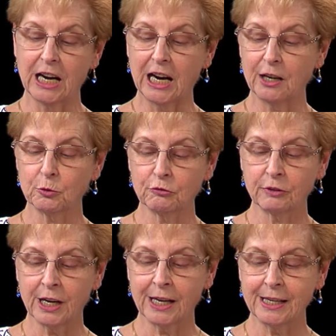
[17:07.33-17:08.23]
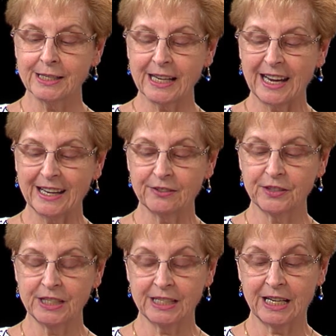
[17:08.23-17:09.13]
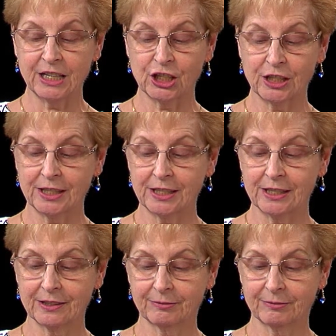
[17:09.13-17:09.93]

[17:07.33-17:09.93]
I will rise out of these ashes.